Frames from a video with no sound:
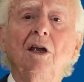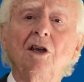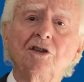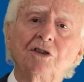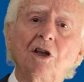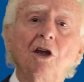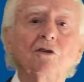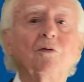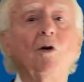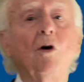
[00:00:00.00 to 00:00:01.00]

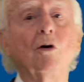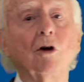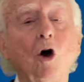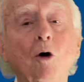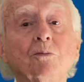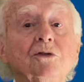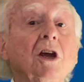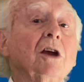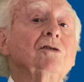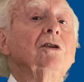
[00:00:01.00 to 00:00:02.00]
Stage 4,
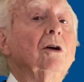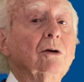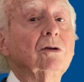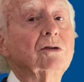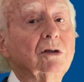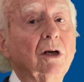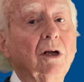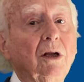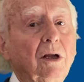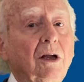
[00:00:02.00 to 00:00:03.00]
objections,
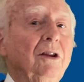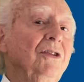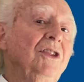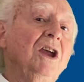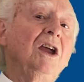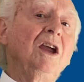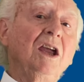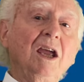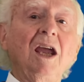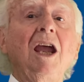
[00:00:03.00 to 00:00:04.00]

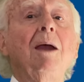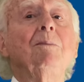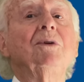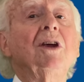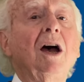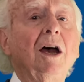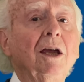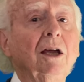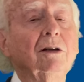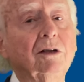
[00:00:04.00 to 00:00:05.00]
the
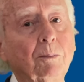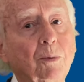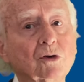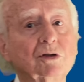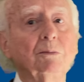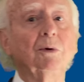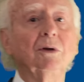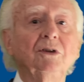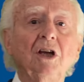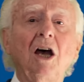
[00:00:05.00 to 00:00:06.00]
emptying the possible
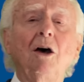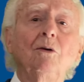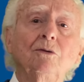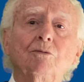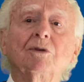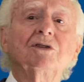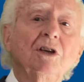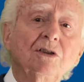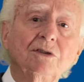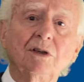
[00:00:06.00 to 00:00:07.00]
doubt,
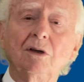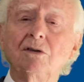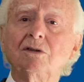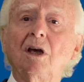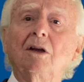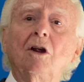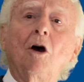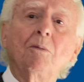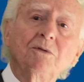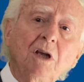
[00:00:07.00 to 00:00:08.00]
resistance, and
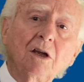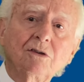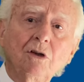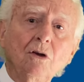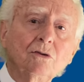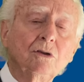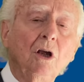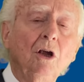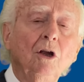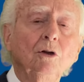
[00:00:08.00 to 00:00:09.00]
objections
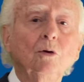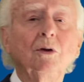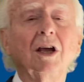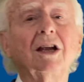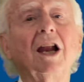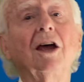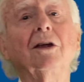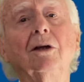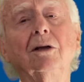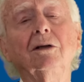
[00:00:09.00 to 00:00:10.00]
to the
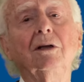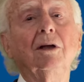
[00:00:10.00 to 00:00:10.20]
client.